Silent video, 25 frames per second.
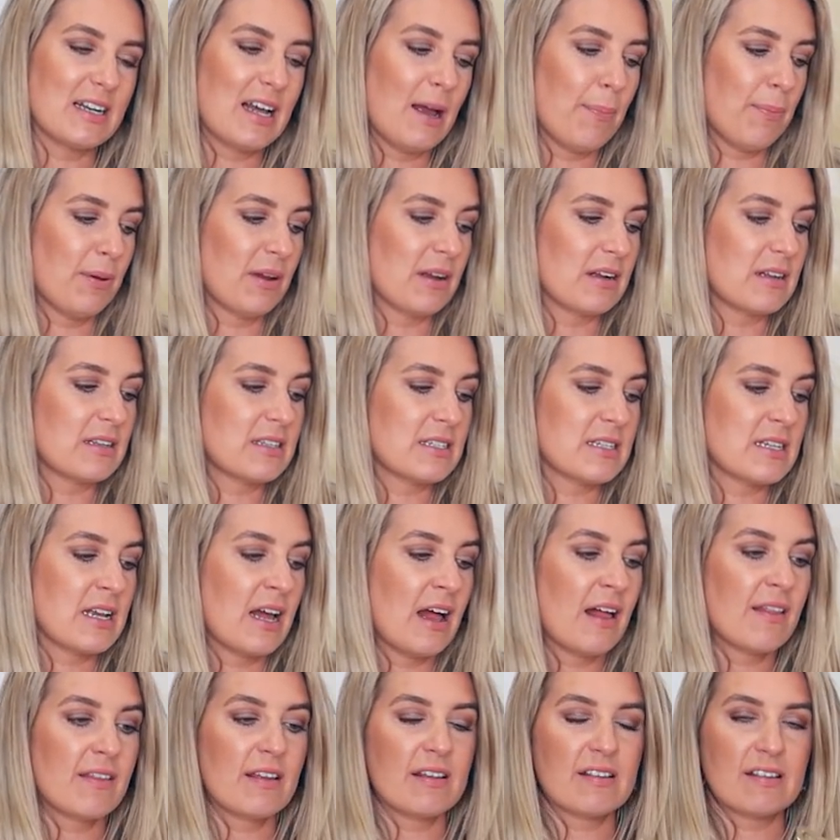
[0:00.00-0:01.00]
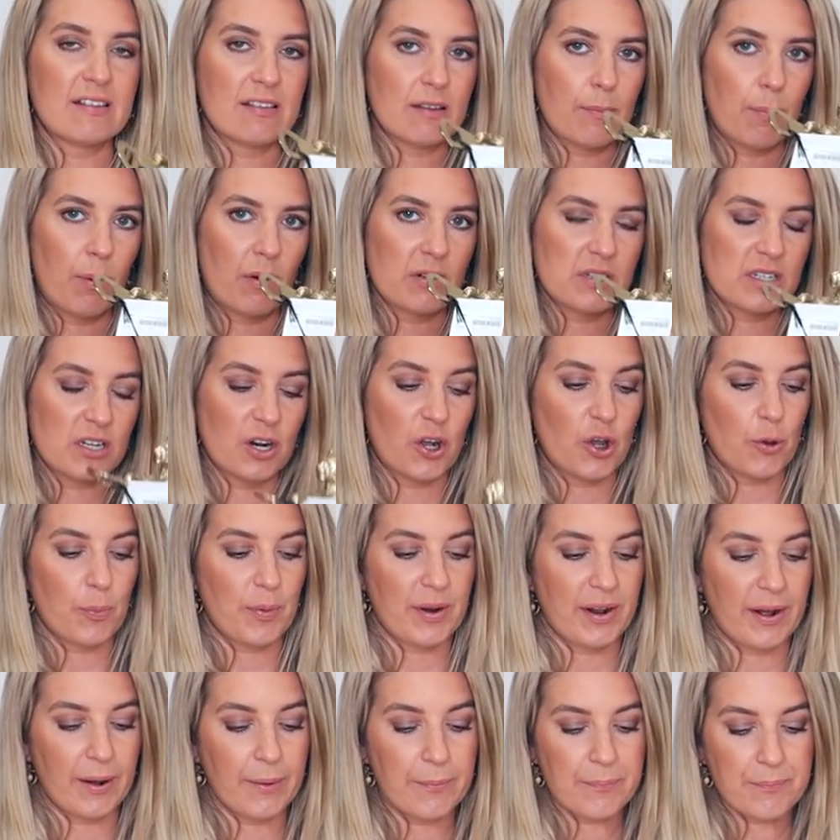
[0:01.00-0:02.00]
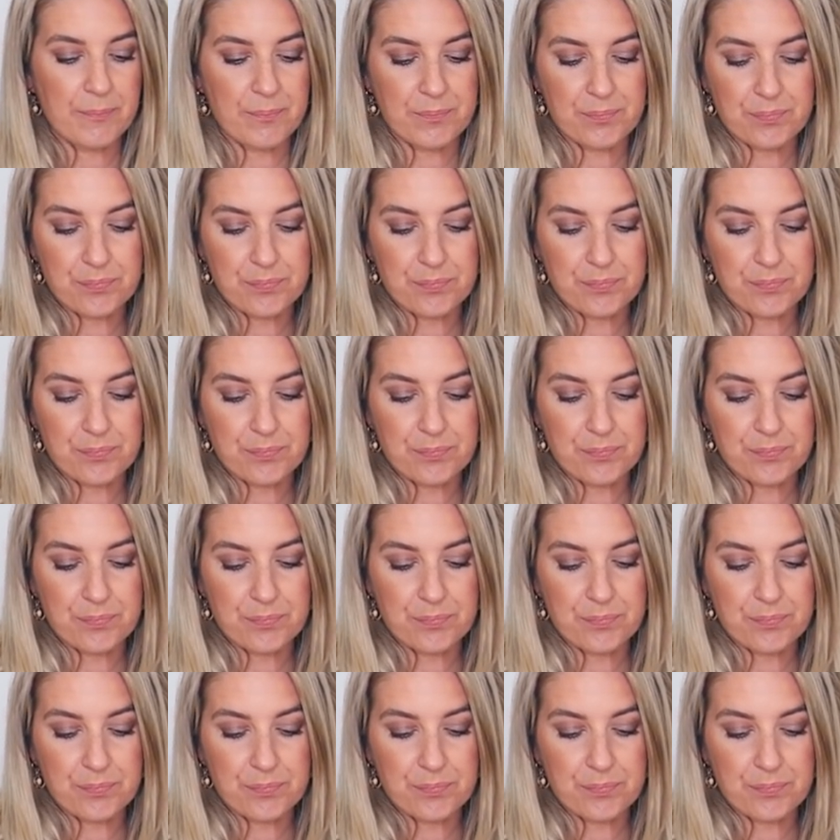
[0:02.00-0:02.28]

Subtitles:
leopards, this is a bottle opener